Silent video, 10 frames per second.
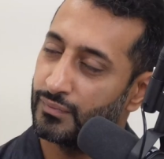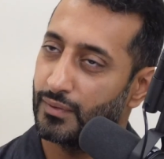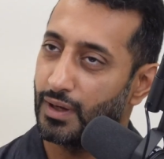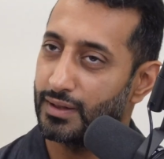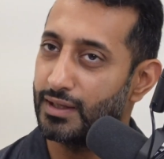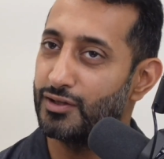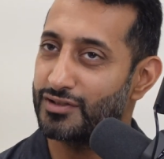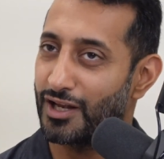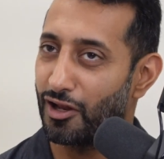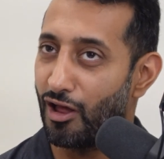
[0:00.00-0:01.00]
I think you
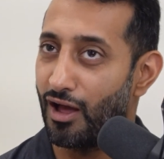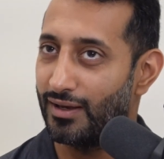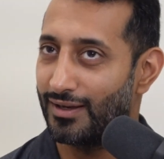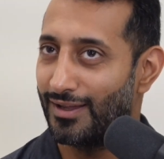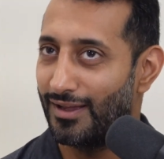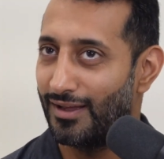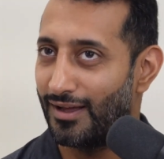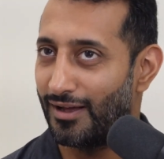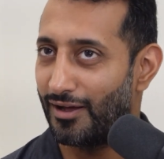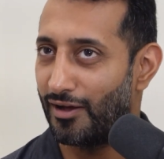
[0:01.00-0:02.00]
said a lot,
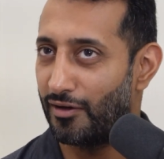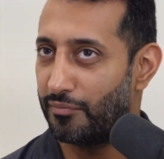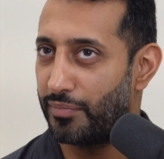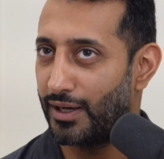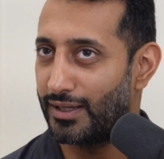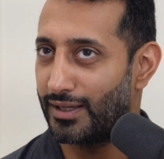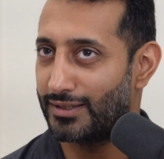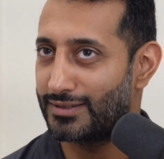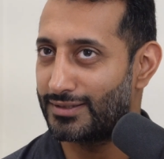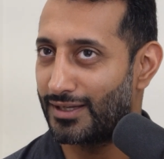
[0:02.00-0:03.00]

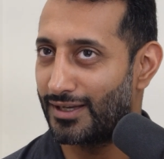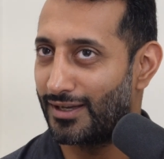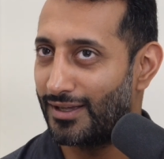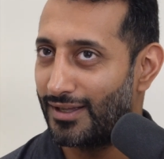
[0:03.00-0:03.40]
but